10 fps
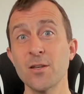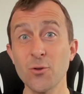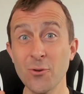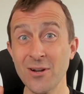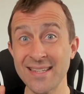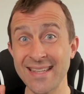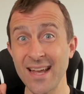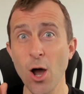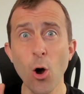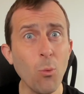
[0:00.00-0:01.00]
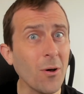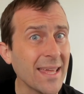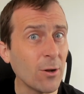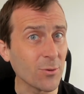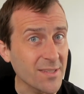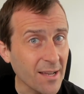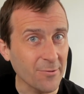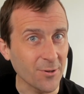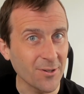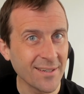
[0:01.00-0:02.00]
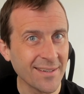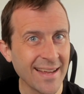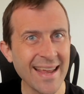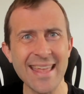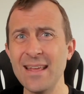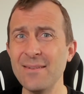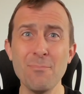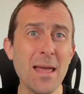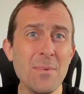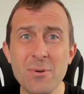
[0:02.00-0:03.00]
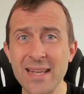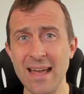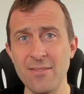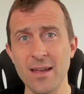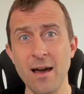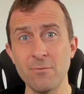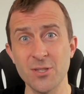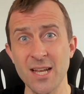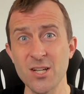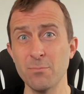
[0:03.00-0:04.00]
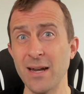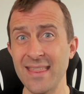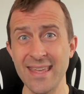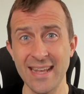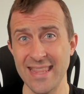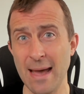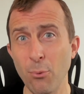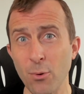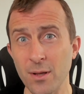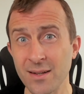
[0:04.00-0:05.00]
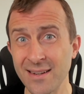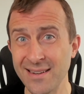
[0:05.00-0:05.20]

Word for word: So they're gonna say, oh, well, they don't suffer. And then maybe we can have that conversation, but I think at that point,